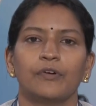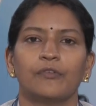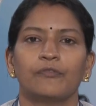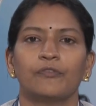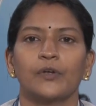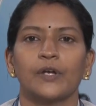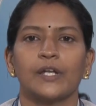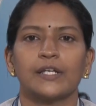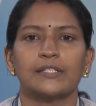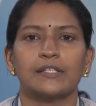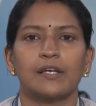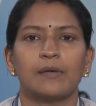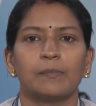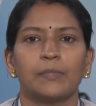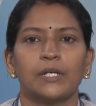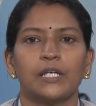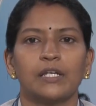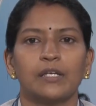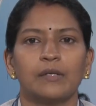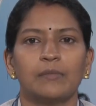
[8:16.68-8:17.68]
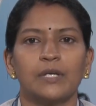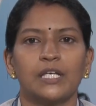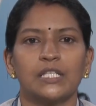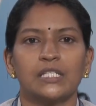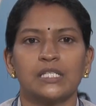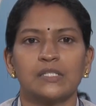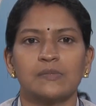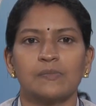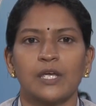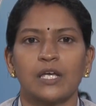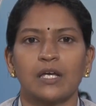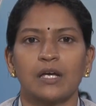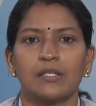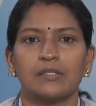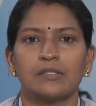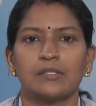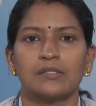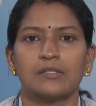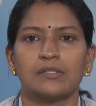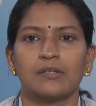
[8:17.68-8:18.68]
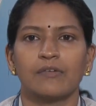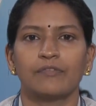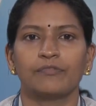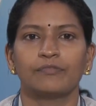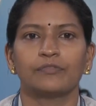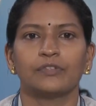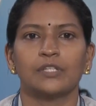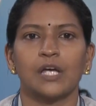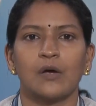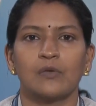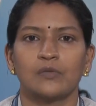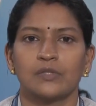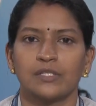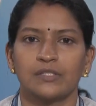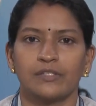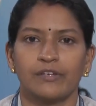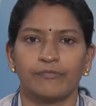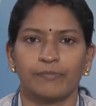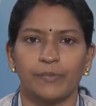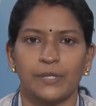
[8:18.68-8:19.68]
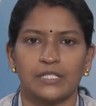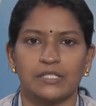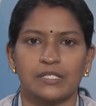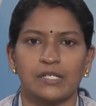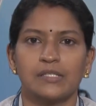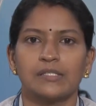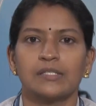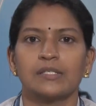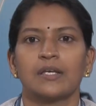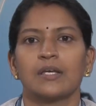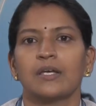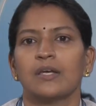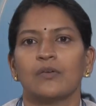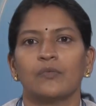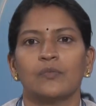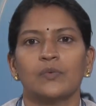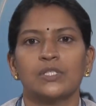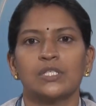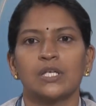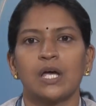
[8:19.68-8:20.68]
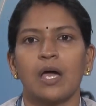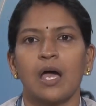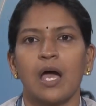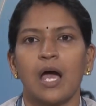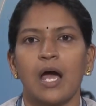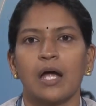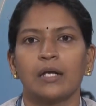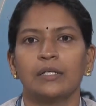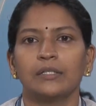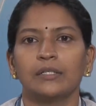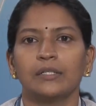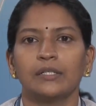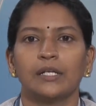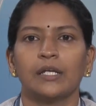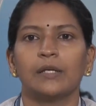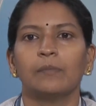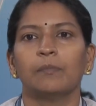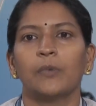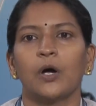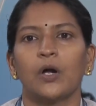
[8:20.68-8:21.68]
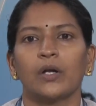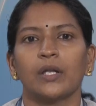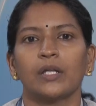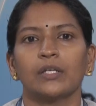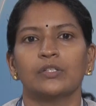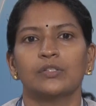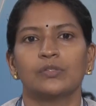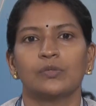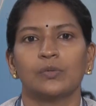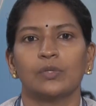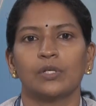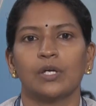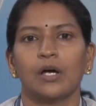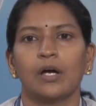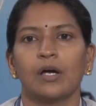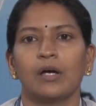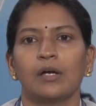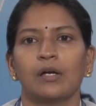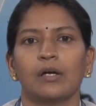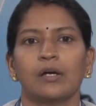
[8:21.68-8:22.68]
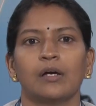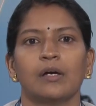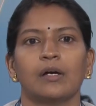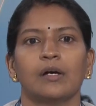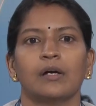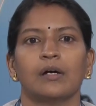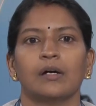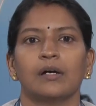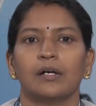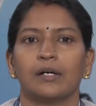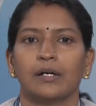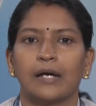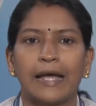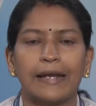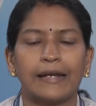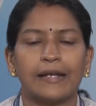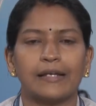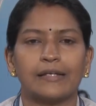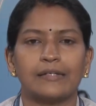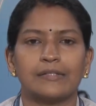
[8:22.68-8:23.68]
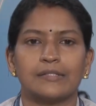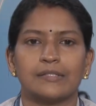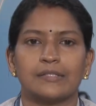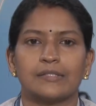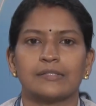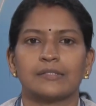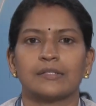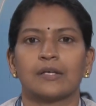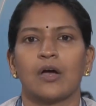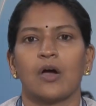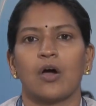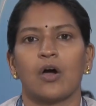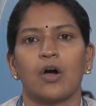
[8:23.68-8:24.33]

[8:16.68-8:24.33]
For example, images may consist of thousands of pixels which are unimportant to your analysis.